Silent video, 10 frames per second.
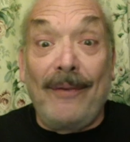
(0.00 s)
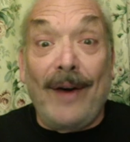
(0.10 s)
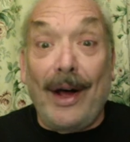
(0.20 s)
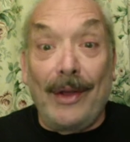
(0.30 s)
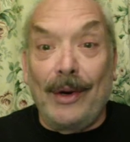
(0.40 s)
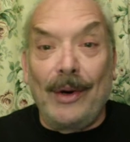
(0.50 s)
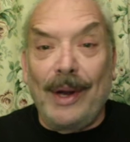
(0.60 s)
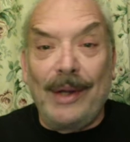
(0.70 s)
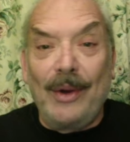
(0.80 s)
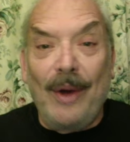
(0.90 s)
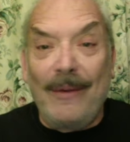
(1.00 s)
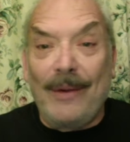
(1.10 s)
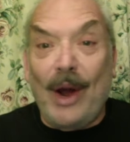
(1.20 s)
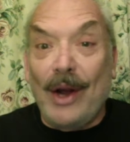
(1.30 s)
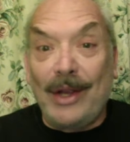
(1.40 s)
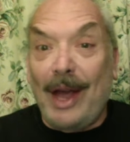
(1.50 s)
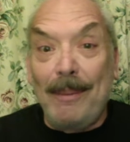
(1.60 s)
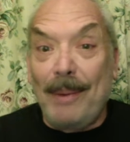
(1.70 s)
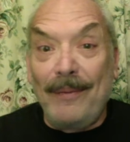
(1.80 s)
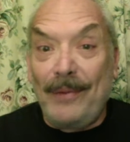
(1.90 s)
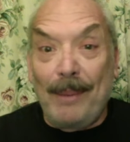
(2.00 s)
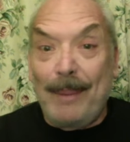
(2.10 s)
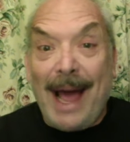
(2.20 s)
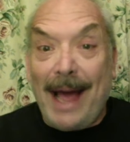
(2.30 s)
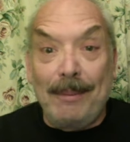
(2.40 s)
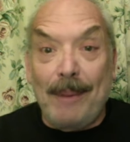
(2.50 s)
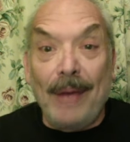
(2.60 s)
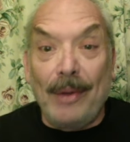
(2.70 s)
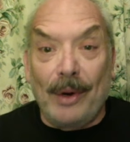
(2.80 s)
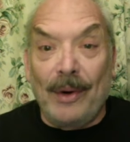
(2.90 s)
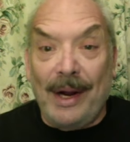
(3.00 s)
father and you have an archetype of the bad mother,